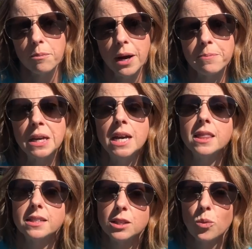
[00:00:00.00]
But
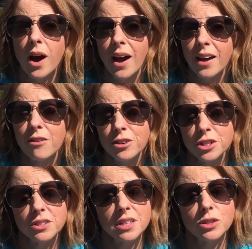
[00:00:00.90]
this is why
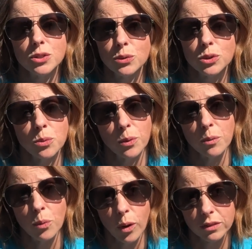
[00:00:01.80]
efficiency is so super
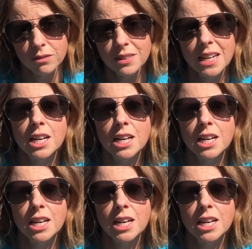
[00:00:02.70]
important.